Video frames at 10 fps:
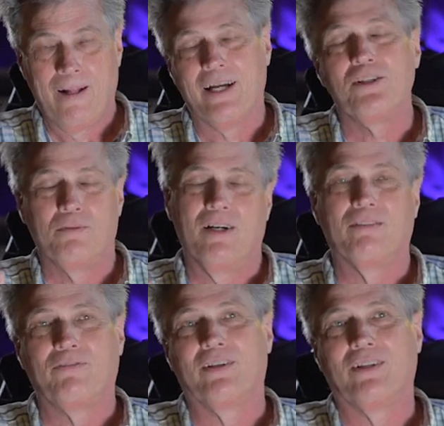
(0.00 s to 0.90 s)
and you want
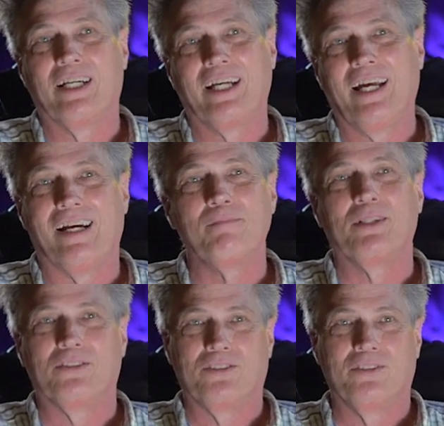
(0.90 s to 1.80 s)
to feel like, hey, I'm
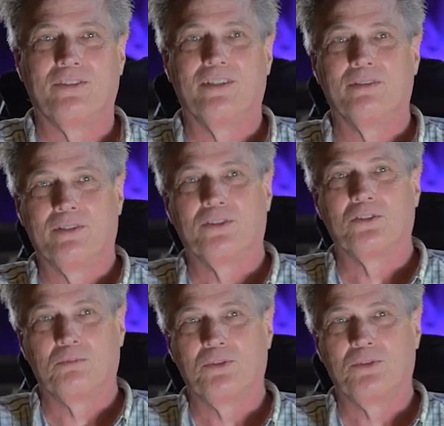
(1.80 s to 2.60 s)
in the studio with those